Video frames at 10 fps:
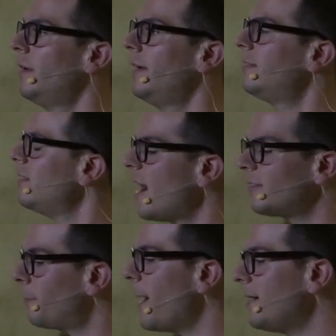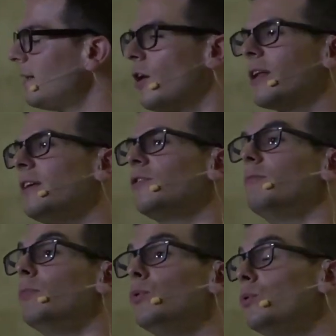It's not dependent on his
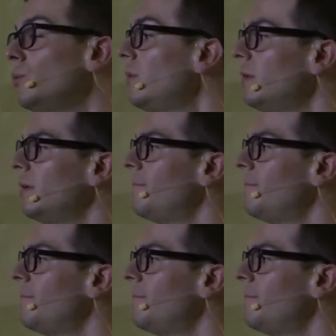mood.